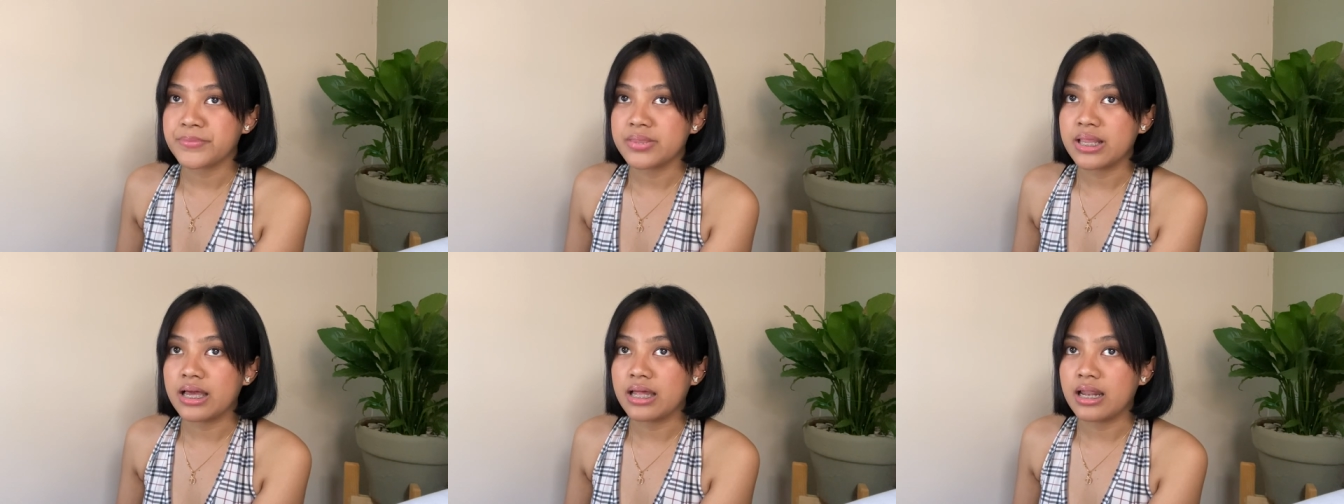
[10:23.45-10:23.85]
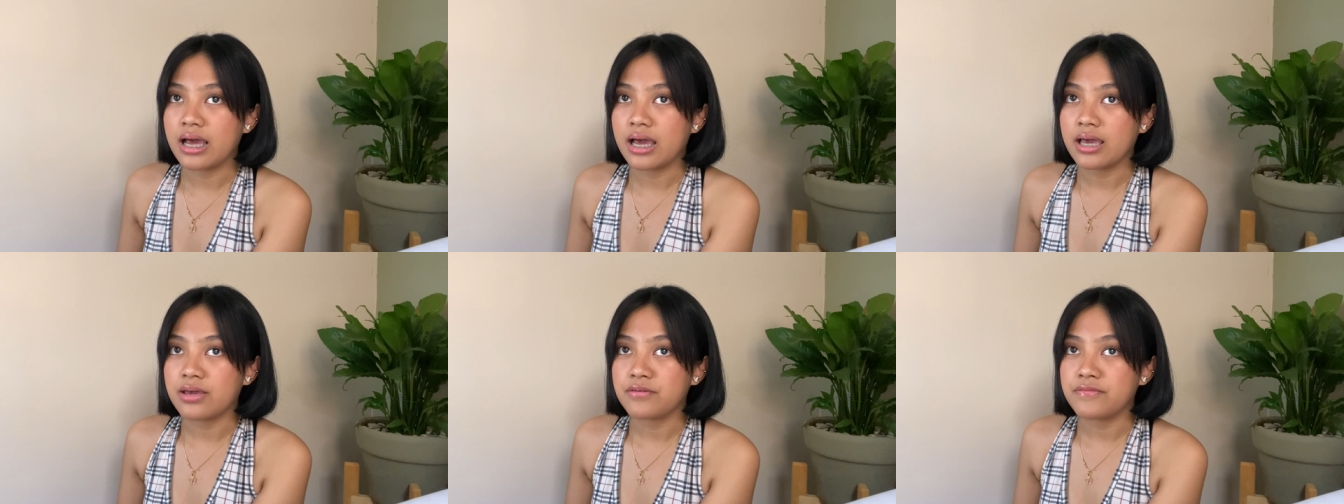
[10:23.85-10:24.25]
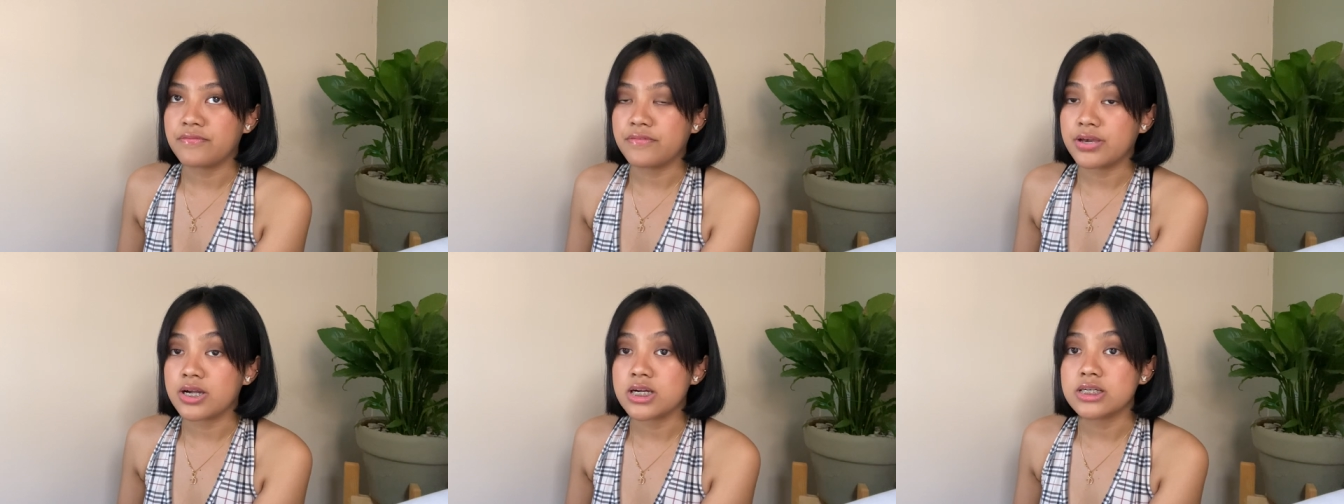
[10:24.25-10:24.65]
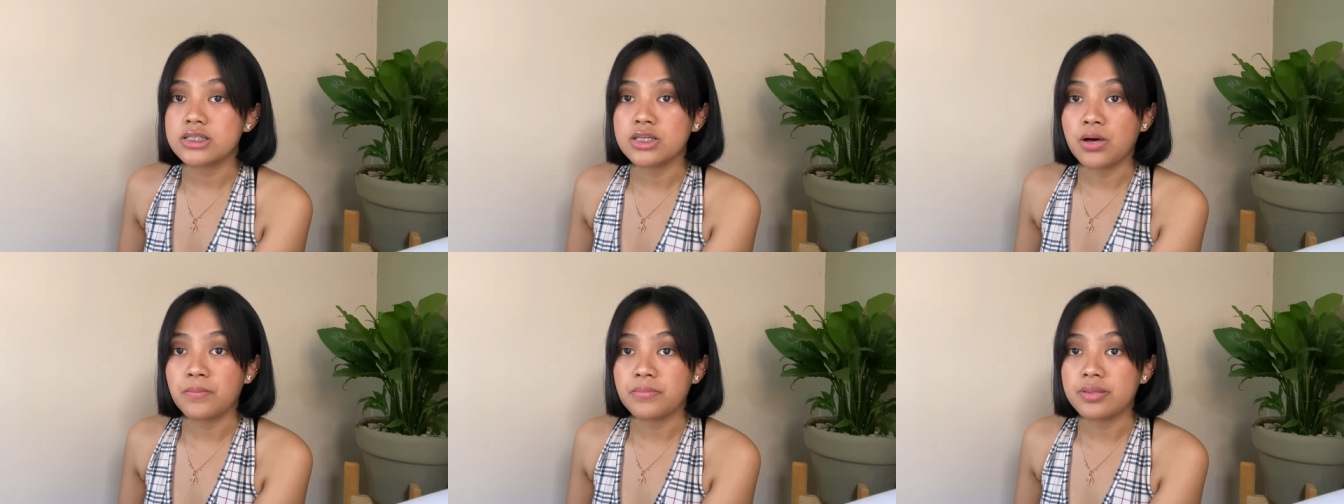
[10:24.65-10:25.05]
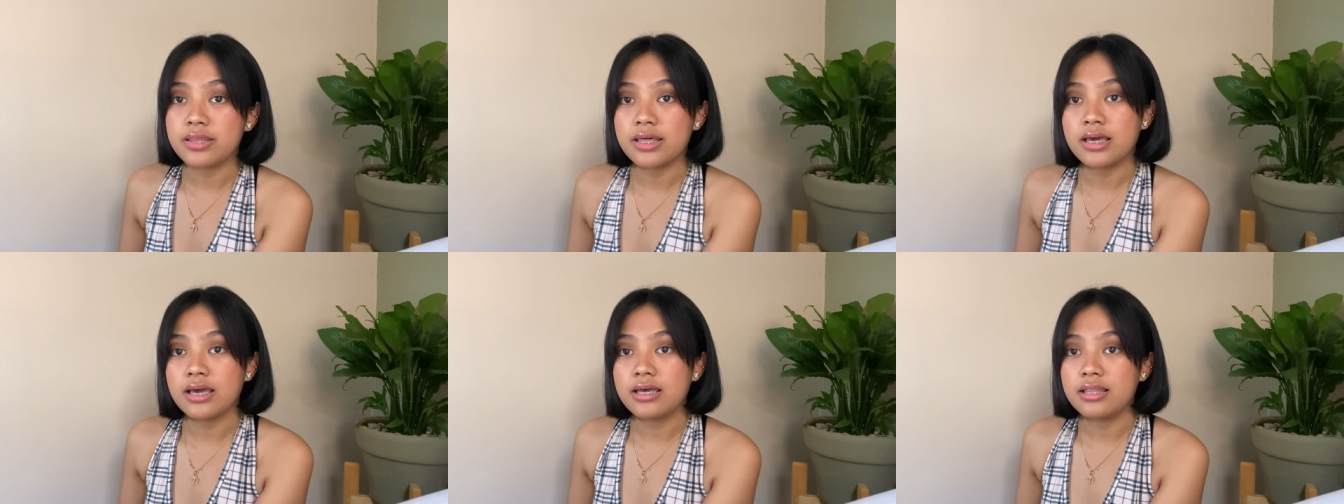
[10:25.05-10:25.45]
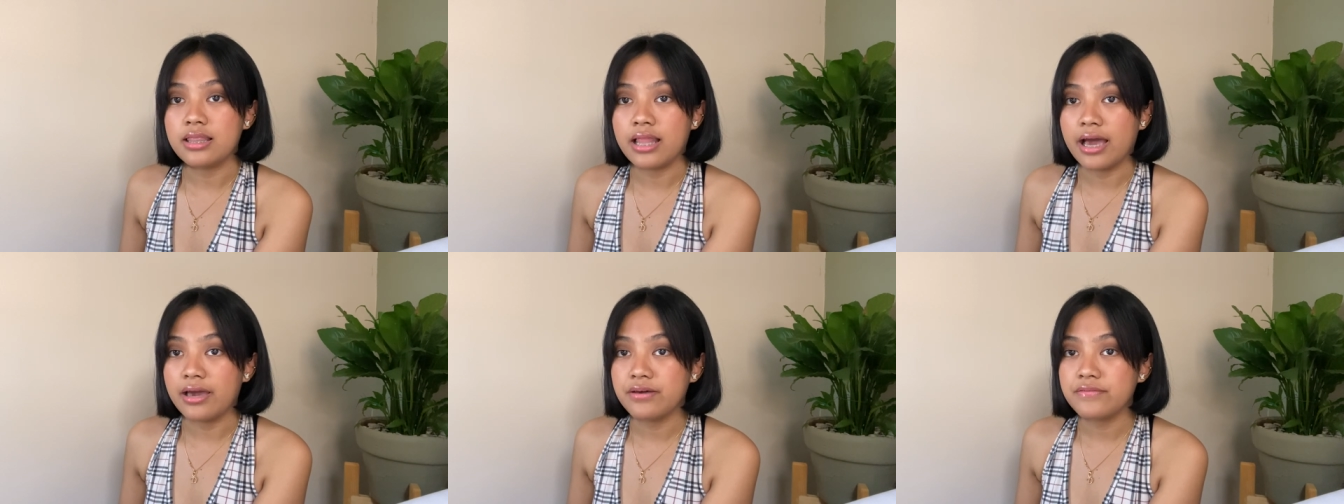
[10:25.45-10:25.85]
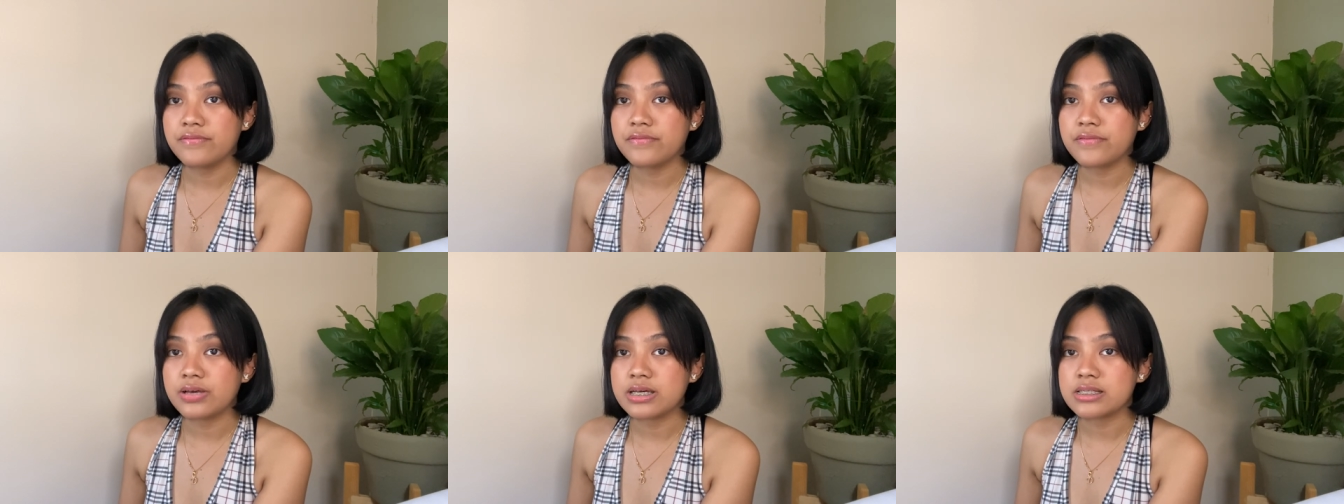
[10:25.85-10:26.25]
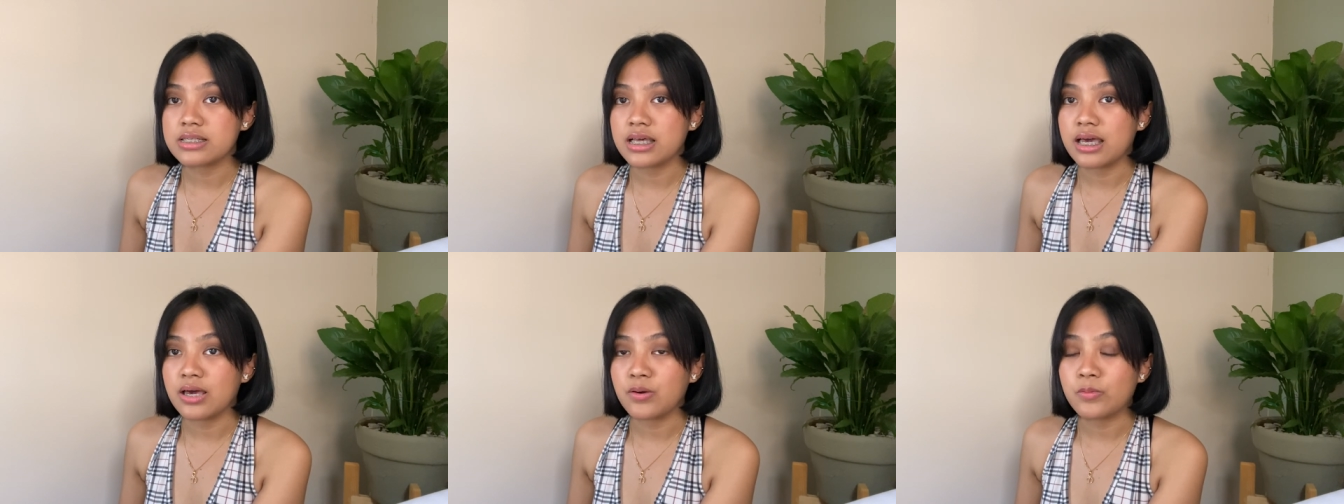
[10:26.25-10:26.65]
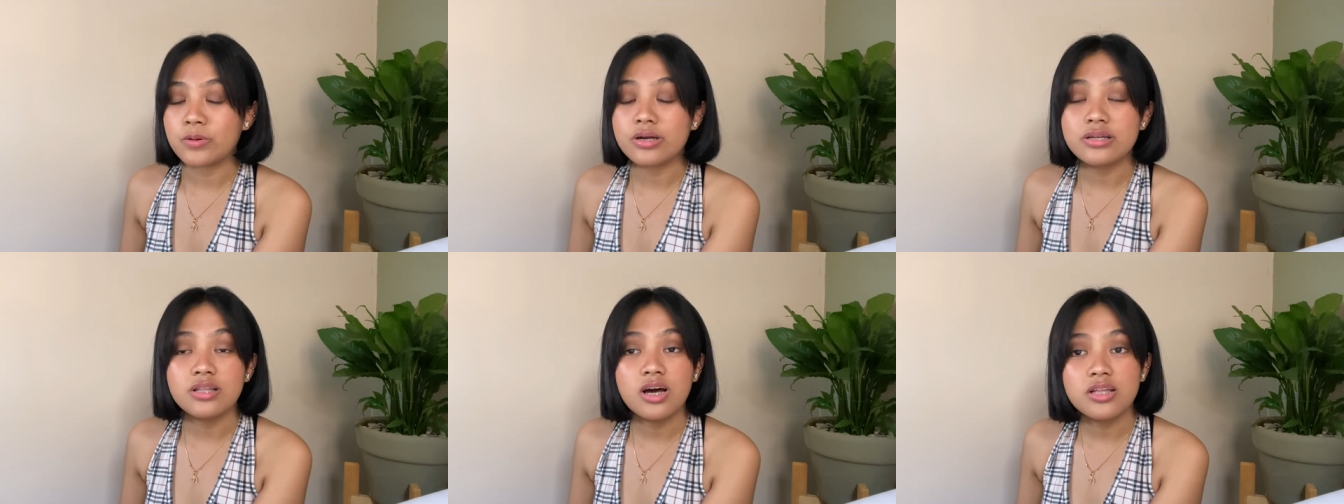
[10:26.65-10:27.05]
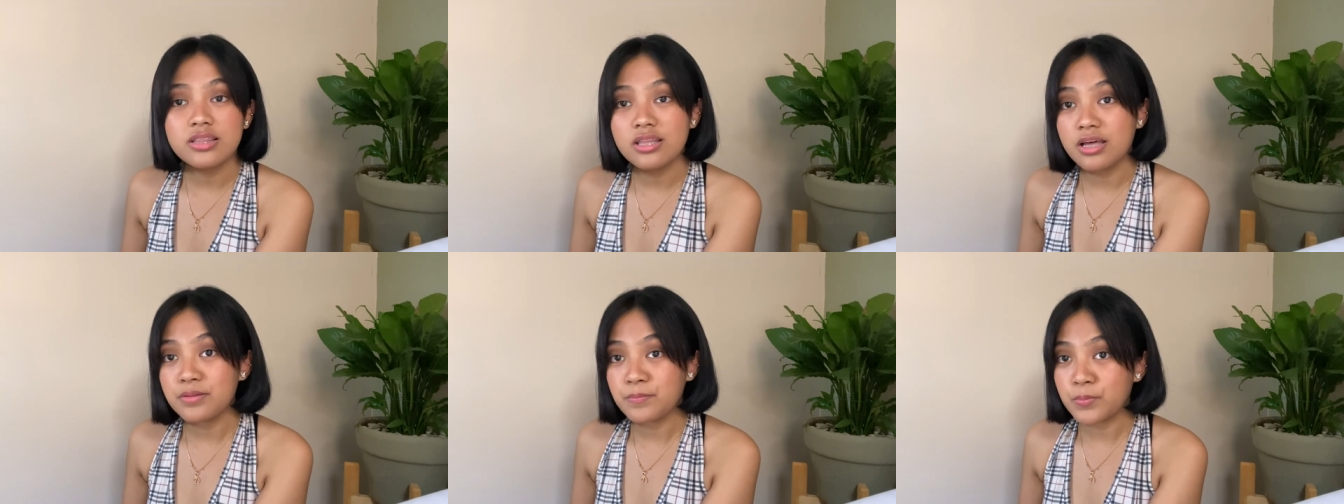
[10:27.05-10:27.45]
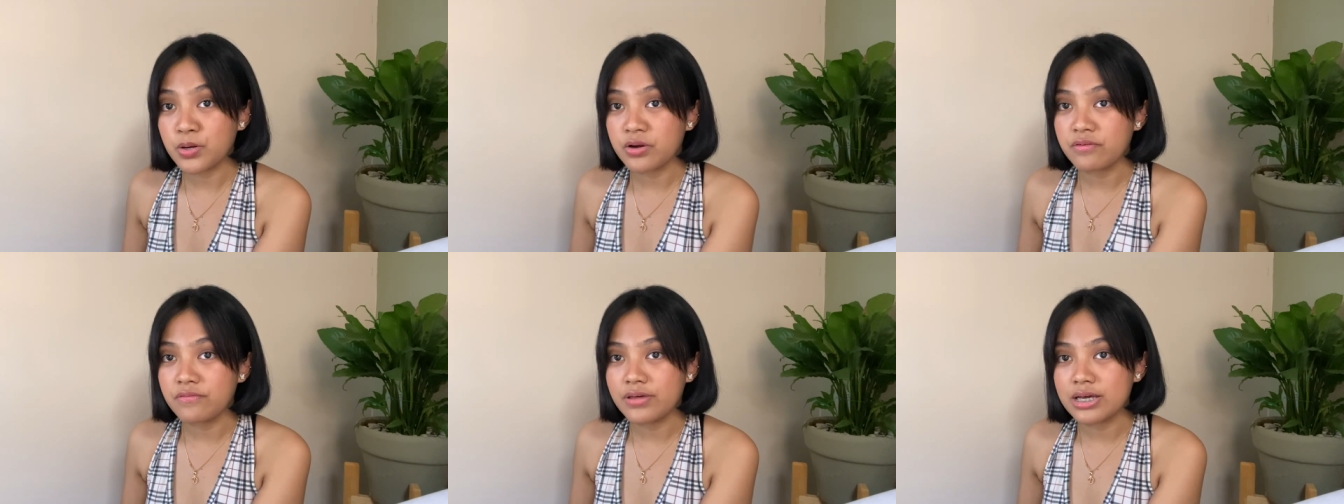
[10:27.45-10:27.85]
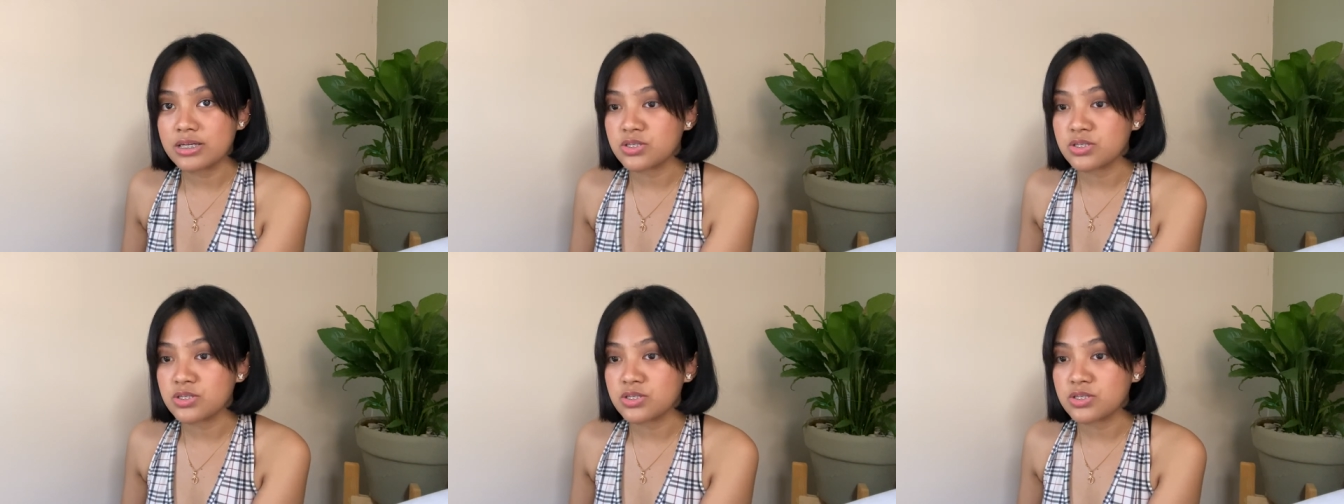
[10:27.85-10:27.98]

that I fear something in life kasi we're not that perfect.